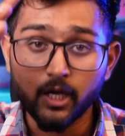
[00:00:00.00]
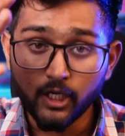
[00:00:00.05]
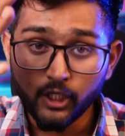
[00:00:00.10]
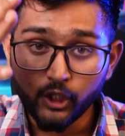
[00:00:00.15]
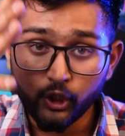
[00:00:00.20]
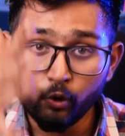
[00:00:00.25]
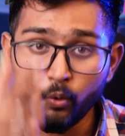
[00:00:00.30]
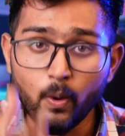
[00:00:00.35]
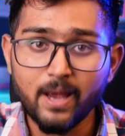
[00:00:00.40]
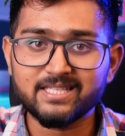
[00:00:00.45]

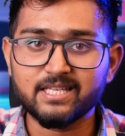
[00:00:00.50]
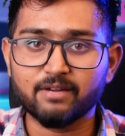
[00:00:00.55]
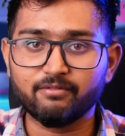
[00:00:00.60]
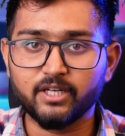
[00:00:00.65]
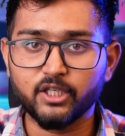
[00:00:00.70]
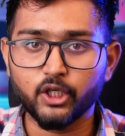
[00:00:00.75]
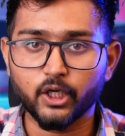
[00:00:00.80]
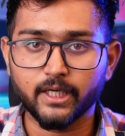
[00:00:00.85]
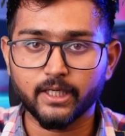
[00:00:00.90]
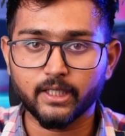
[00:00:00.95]
you as a
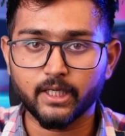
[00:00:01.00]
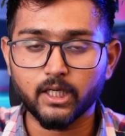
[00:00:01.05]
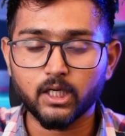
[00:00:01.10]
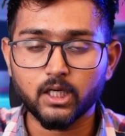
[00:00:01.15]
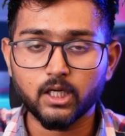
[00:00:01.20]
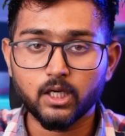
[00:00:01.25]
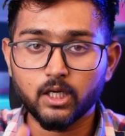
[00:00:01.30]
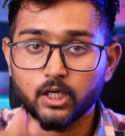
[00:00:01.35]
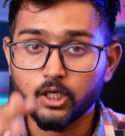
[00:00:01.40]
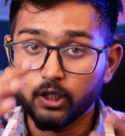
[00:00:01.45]
video
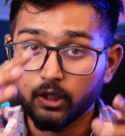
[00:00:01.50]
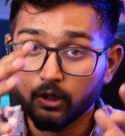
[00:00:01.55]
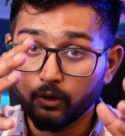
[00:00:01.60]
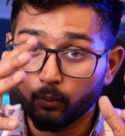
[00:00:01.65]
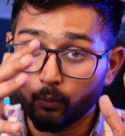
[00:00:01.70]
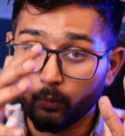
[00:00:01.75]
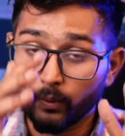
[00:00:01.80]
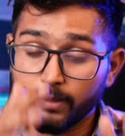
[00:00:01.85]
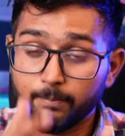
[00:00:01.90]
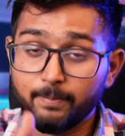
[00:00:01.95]
editor
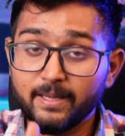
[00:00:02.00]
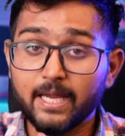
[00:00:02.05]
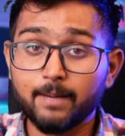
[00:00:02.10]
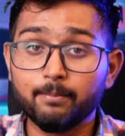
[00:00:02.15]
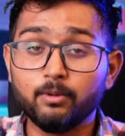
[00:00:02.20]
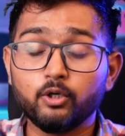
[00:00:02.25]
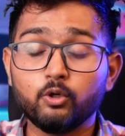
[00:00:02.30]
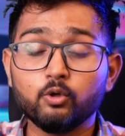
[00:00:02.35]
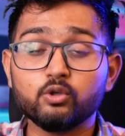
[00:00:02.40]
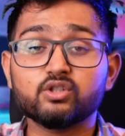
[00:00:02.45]
will be
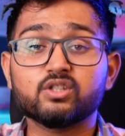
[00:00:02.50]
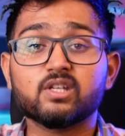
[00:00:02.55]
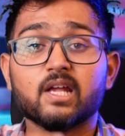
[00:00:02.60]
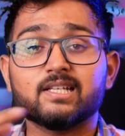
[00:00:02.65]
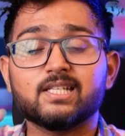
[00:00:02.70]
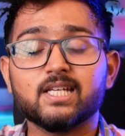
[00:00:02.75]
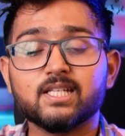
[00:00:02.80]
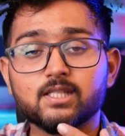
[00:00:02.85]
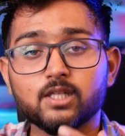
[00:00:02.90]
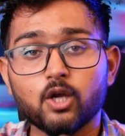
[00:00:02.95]
able to
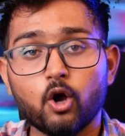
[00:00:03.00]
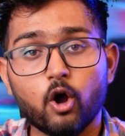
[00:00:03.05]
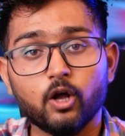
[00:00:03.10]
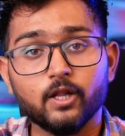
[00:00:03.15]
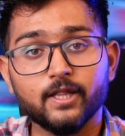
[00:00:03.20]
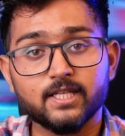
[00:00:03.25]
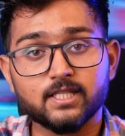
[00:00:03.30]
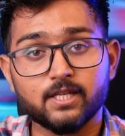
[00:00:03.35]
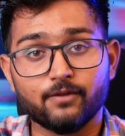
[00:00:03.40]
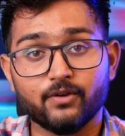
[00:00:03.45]
suggest
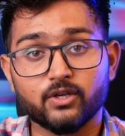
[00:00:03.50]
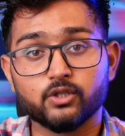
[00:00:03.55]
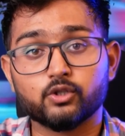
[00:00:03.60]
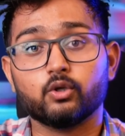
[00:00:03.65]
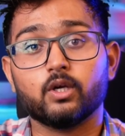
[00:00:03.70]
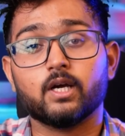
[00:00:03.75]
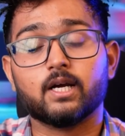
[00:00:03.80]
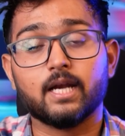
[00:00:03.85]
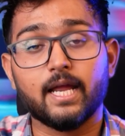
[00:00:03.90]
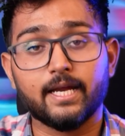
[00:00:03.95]
all these effects
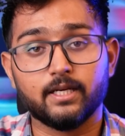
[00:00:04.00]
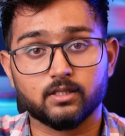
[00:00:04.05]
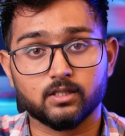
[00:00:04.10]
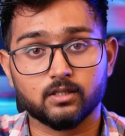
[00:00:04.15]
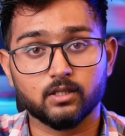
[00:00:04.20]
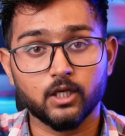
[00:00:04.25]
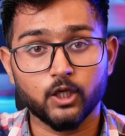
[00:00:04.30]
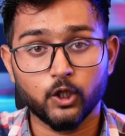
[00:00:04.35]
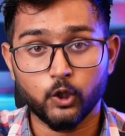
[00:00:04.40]
to your clients.